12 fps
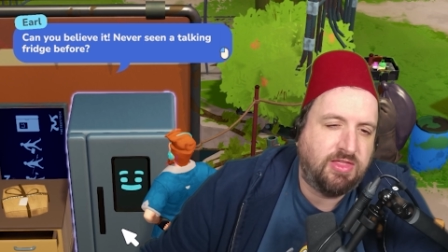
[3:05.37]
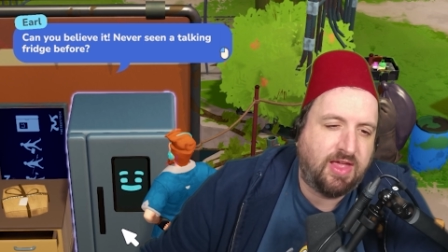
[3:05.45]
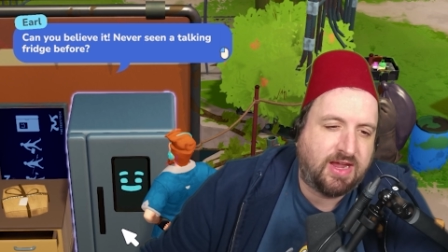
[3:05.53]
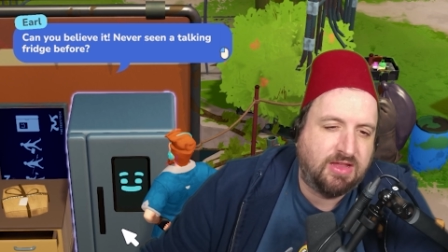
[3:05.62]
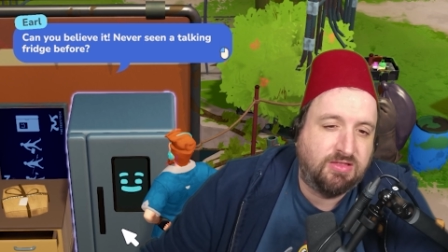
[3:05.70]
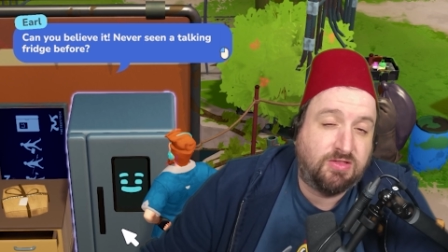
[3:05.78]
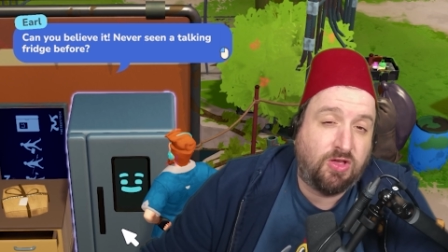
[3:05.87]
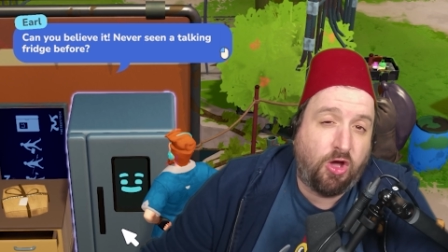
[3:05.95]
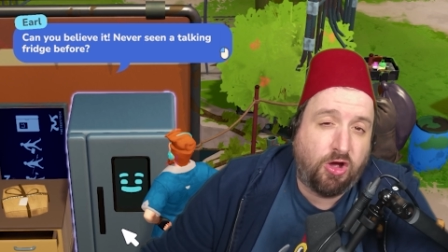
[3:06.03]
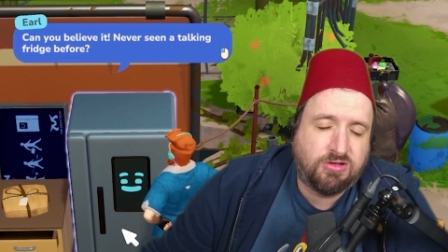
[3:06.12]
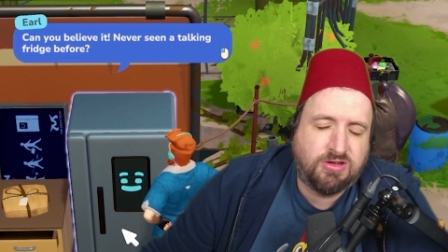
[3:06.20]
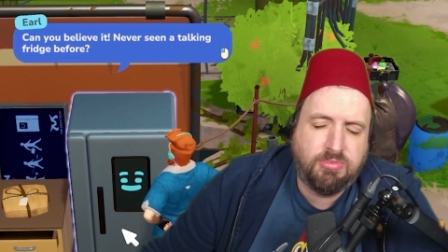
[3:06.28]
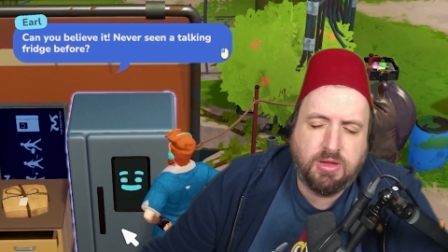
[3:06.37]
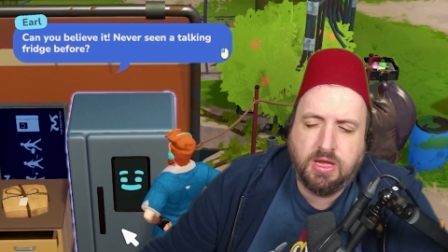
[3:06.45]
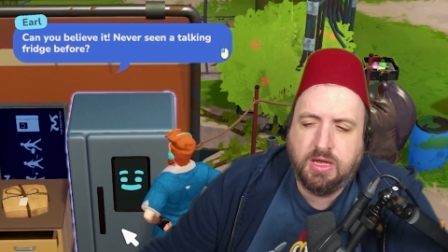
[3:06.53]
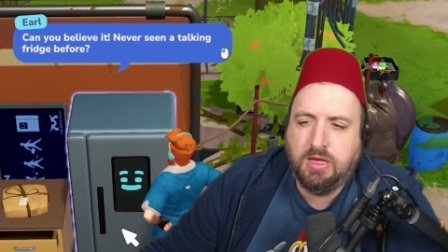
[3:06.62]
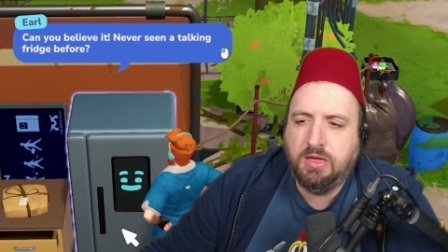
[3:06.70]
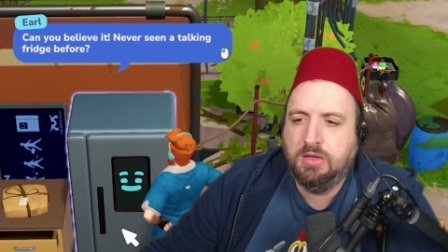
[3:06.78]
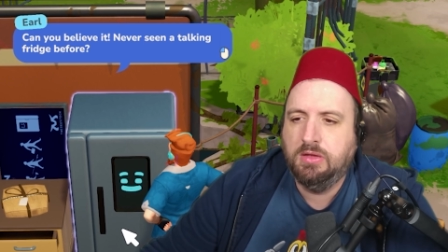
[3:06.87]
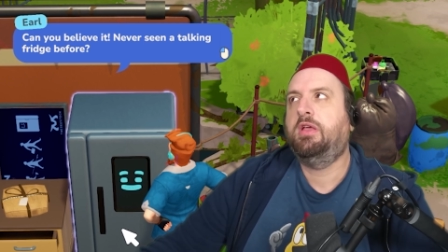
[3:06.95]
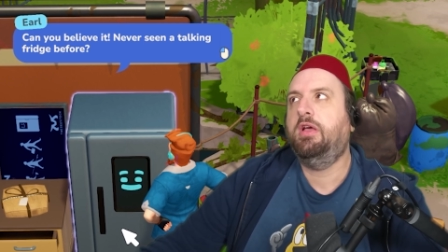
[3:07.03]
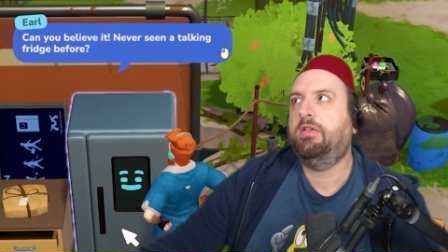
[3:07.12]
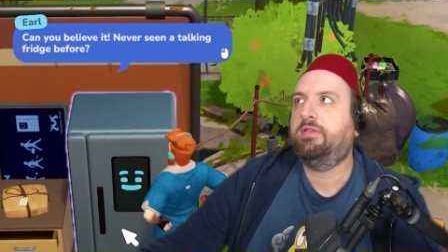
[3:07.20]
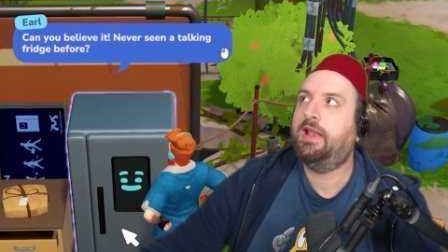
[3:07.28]
that can talk to me,
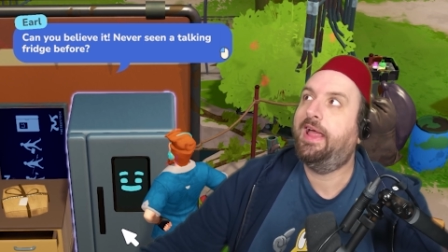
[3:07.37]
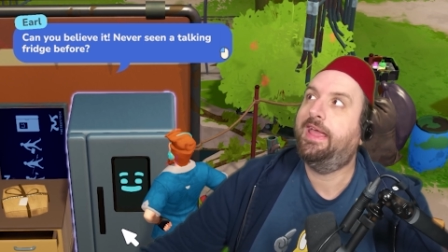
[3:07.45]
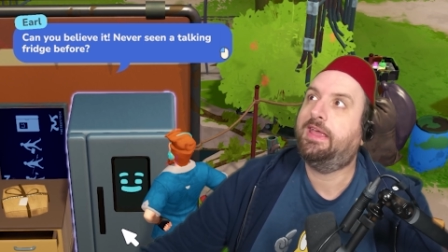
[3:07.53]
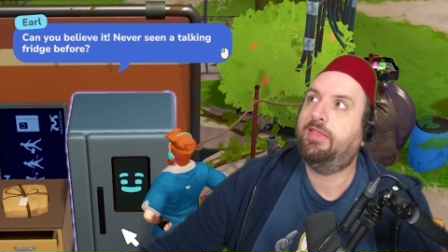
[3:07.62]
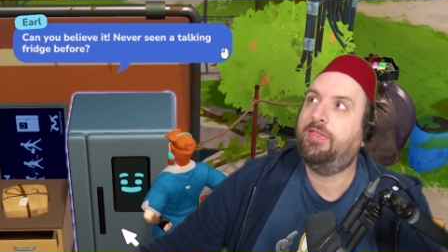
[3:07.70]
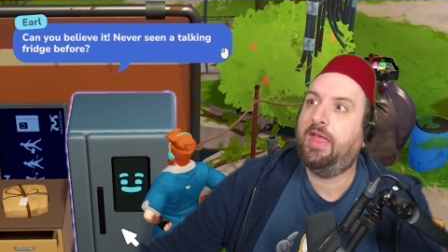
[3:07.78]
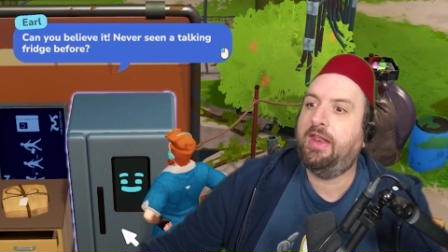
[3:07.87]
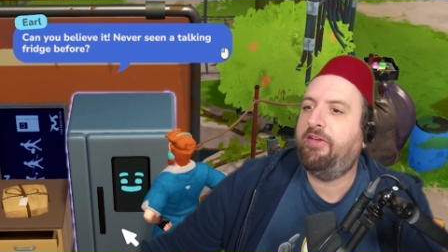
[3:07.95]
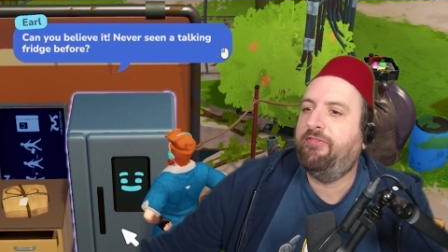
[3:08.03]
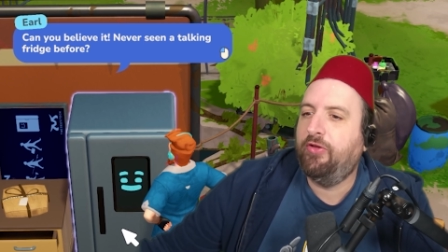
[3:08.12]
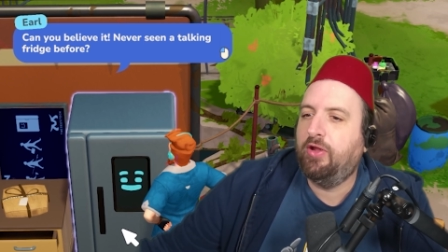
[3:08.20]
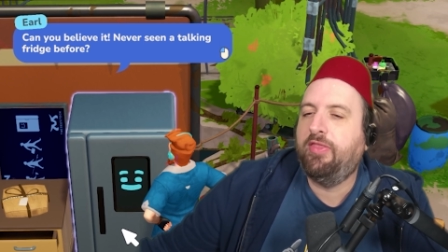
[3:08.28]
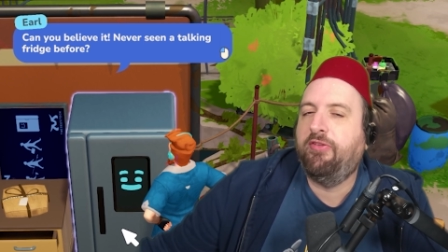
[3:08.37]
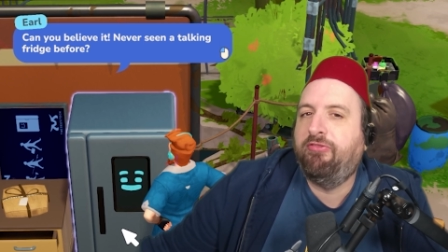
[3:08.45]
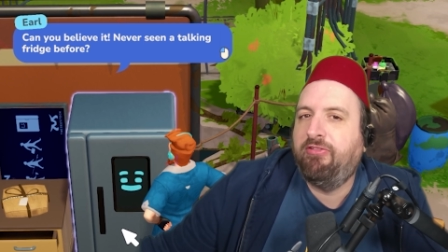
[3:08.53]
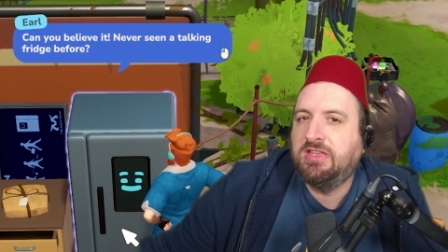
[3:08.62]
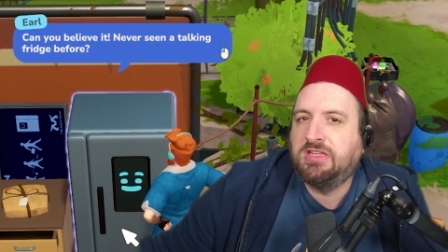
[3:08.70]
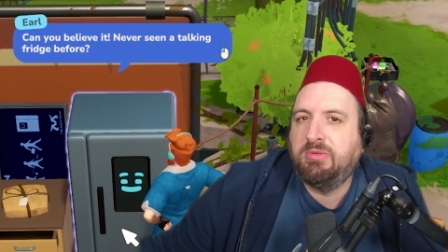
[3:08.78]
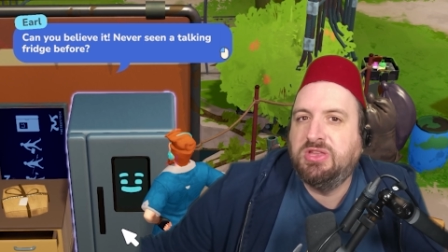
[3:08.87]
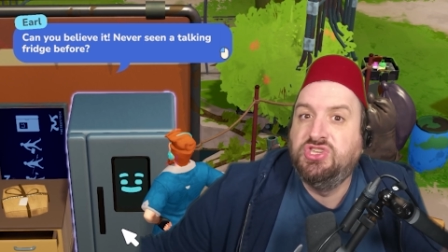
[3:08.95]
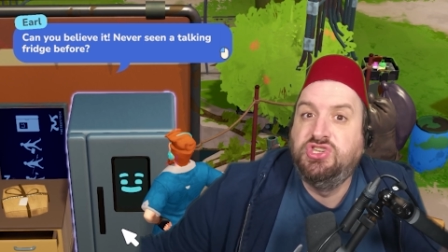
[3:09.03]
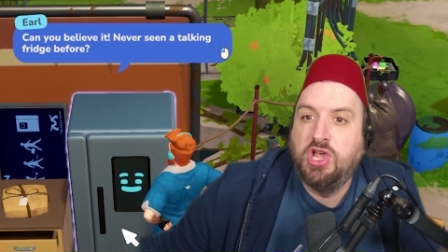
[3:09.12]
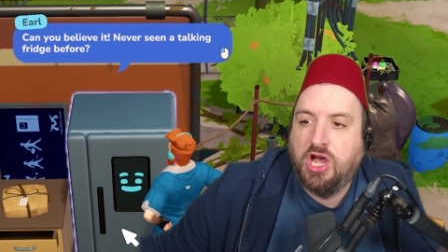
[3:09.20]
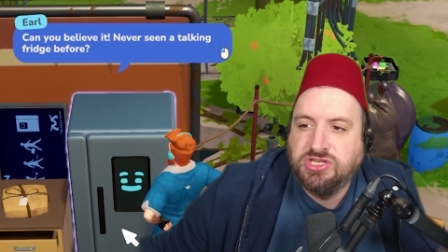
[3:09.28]
because, like, then I feel like the fridge is going to be
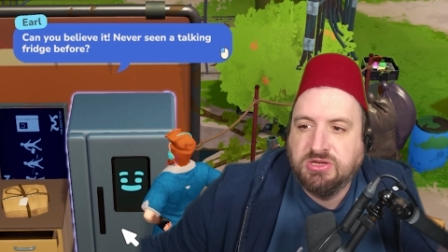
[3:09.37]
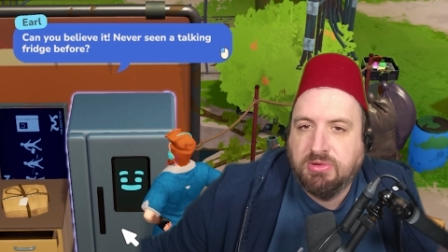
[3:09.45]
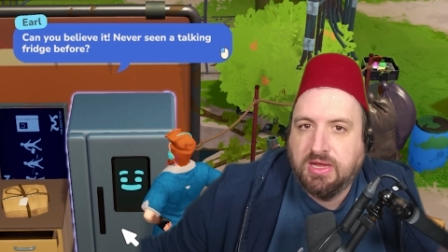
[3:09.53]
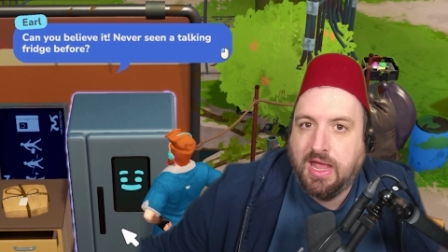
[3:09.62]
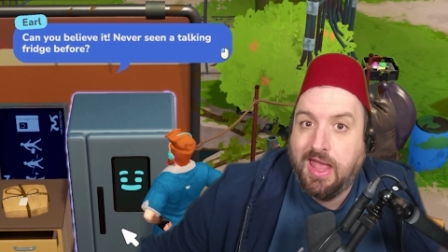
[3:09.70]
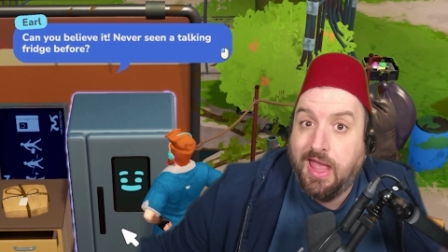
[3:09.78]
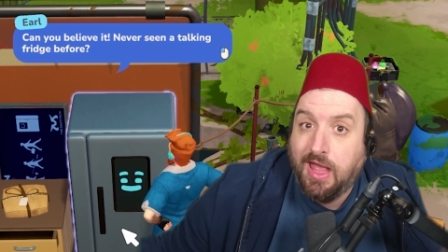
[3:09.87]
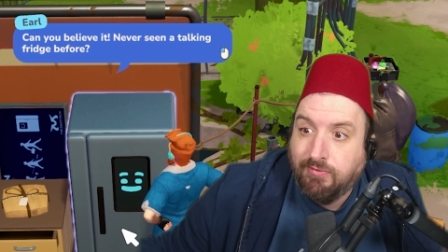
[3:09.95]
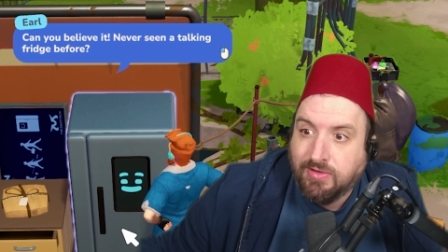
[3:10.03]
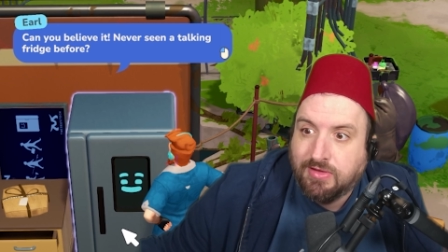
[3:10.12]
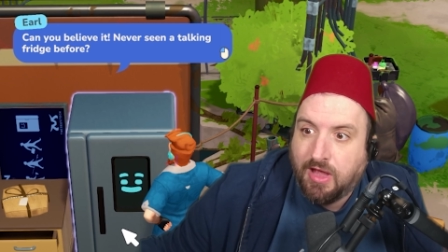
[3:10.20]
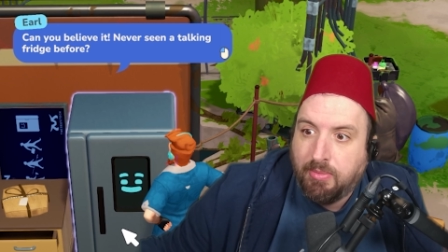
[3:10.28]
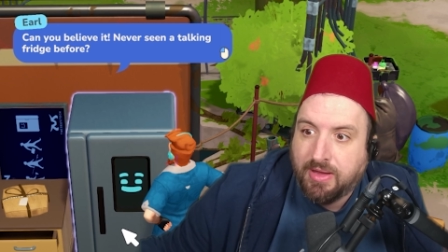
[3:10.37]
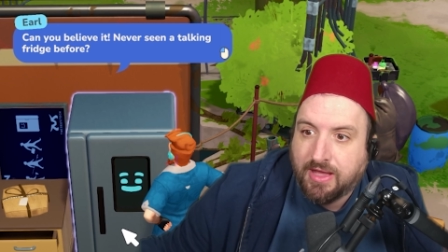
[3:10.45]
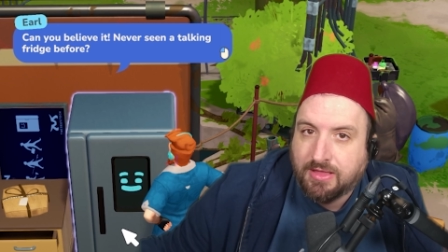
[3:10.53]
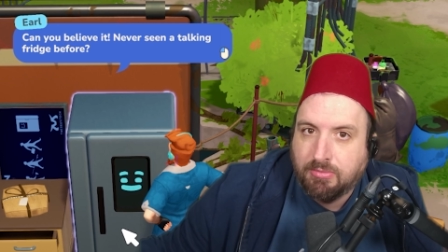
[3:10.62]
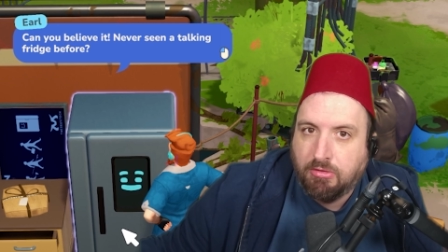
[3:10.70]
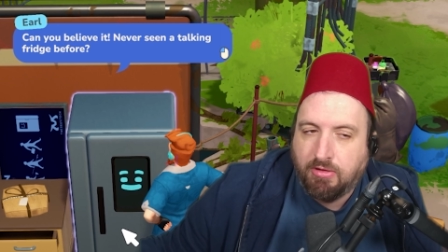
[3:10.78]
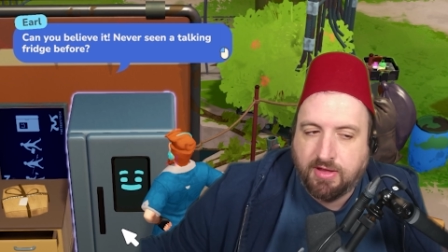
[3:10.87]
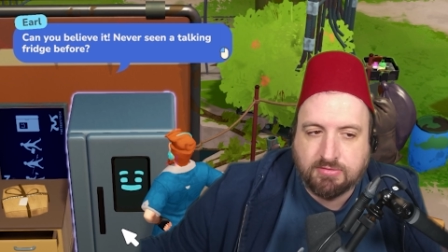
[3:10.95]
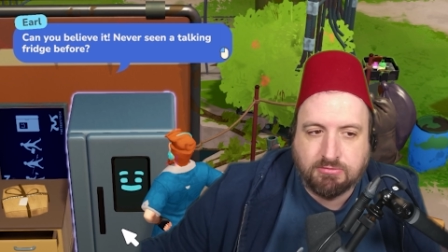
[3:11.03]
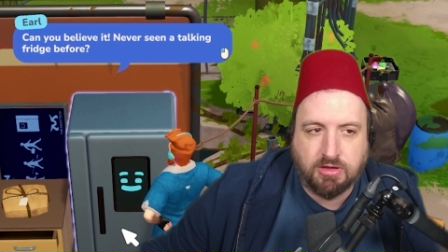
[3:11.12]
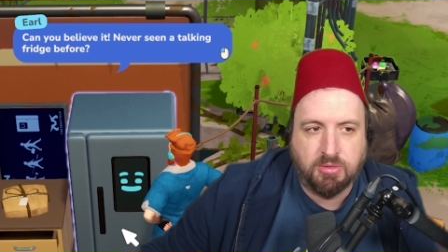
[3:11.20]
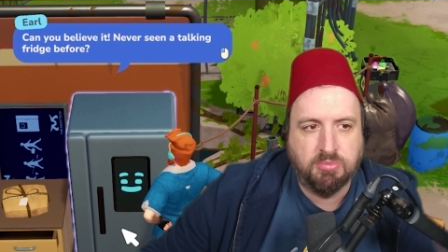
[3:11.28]
judging me every time I get some more ice
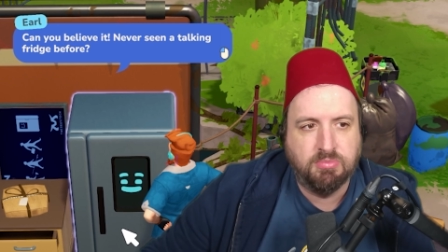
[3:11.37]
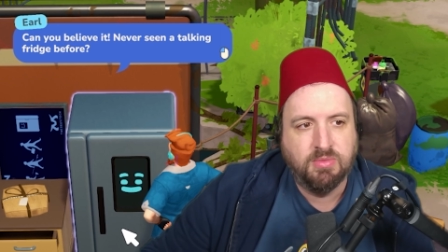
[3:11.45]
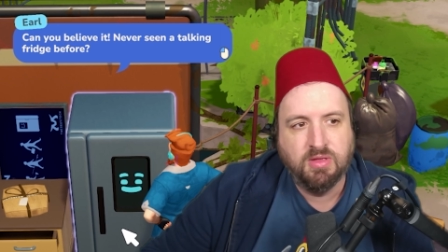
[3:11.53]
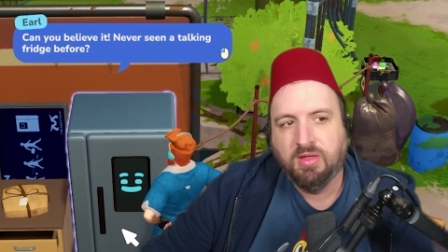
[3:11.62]
cream.